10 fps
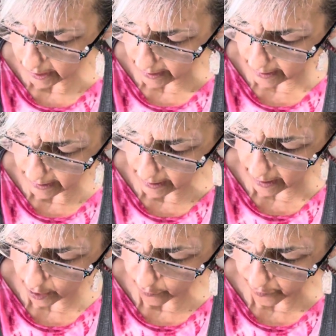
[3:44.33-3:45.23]
and then I
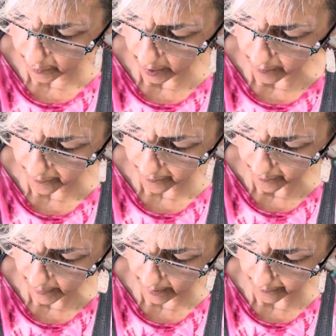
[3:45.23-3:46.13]
go from there.
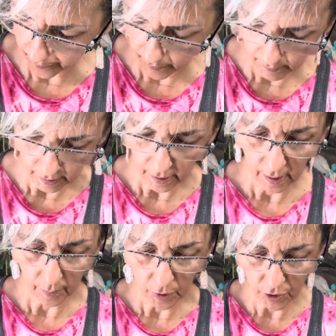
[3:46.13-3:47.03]
But
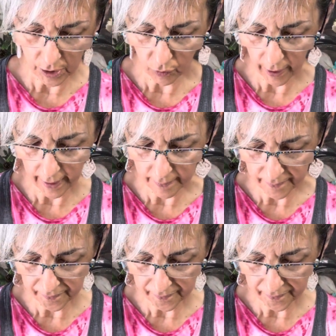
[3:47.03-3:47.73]
I'm using red,